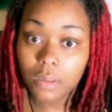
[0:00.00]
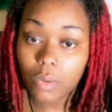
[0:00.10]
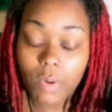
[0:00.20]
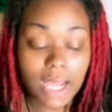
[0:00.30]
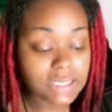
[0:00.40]

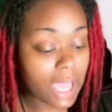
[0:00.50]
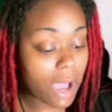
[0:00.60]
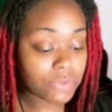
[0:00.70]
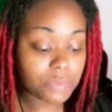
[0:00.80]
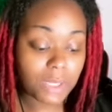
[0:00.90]
When I tell I
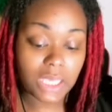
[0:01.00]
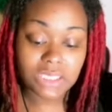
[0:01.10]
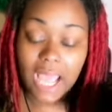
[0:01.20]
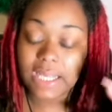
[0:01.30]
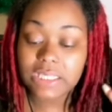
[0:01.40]
was pissed, I
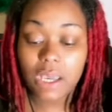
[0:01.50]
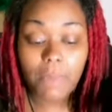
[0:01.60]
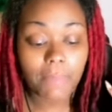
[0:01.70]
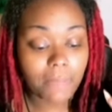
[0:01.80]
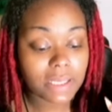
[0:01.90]
had to tell my
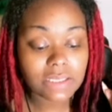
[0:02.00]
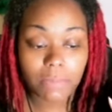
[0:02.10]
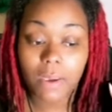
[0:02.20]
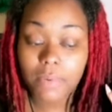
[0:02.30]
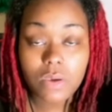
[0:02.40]
baby, I said,
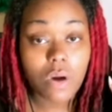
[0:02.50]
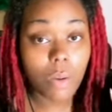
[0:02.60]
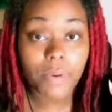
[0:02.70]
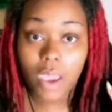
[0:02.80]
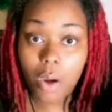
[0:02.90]
baby, you gonna
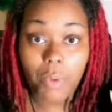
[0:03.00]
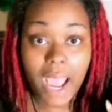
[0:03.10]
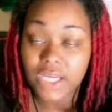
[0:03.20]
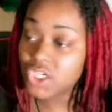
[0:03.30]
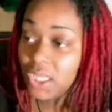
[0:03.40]
be all
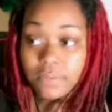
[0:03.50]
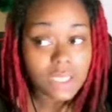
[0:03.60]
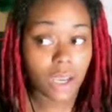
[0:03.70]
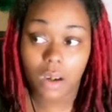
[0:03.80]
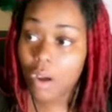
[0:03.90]
right. She kept
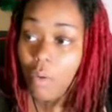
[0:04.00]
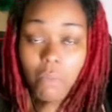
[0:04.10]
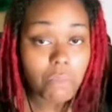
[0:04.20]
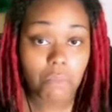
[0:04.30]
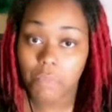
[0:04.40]
saying, no,
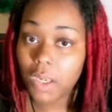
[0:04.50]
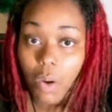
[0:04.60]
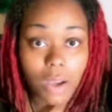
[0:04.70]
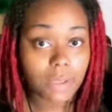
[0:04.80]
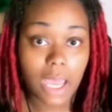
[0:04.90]

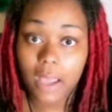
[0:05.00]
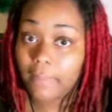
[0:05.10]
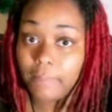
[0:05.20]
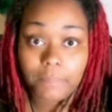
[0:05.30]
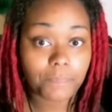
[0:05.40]
I'm not.
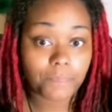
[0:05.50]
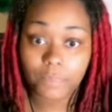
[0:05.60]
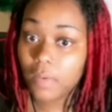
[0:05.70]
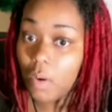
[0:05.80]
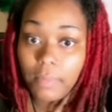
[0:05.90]

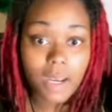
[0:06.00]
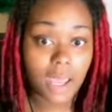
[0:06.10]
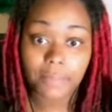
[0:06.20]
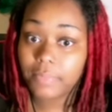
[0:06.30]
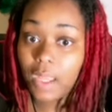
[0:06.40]
No, I'm not.
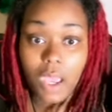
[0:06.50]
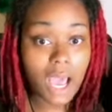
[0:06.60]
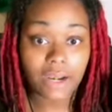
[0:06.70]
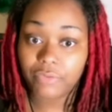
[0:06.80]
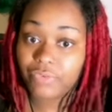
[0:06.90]
I
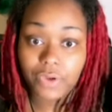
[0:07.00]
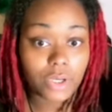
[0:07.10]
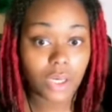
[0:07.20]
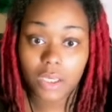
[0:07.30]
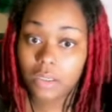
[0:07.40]
don't feel
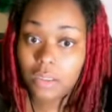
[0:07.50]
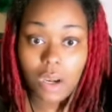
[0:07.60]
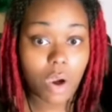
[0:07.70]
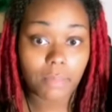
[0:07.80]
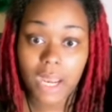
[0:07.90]
good. No,
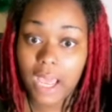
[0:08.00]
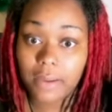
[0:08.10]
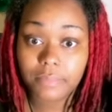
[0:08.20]
I'm not.